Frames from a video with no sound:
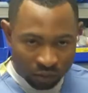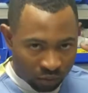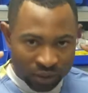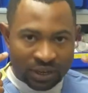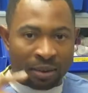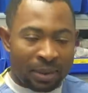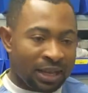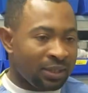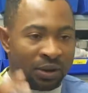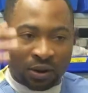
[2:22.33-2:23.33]
with our
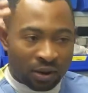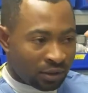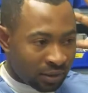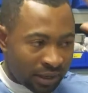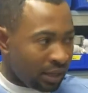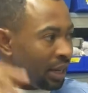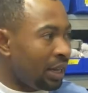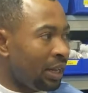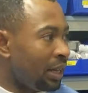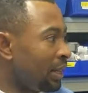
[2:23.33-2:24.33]
mask on,
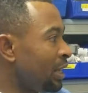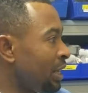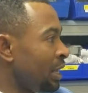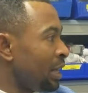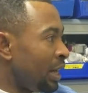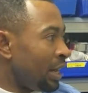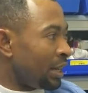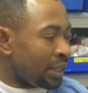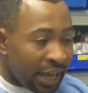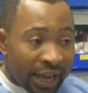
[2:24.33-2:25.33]

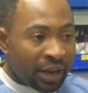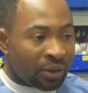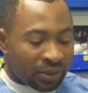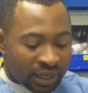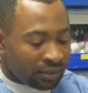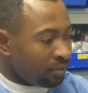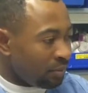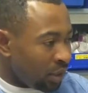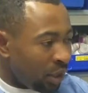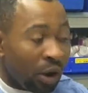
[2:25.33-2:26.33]
gown
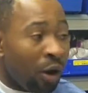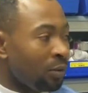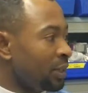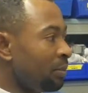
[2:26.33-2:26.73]
and gloves,